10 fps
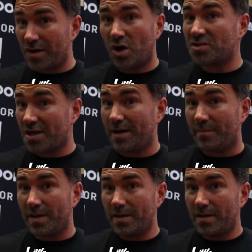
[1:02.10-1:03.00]
for a long time,
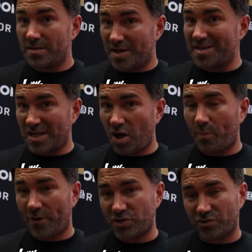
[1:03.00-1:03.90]
mm. so there's a
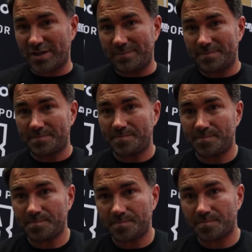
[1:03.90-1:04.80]
lot of pressure on him.
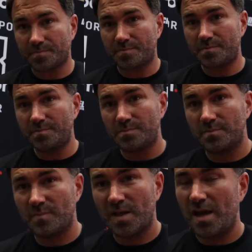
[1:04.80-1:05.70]
Why do you think he's so special,
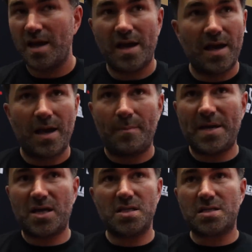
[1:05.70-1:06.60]
and why do you love him so much?
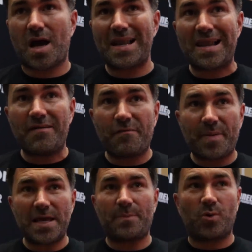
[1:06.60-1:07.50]
Because I
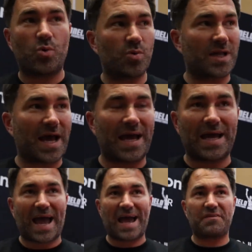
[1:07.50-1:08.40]
love people
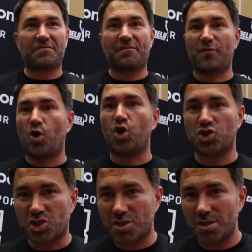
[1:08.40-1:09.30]
that have
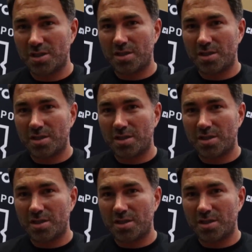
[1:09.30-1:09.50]
flaws.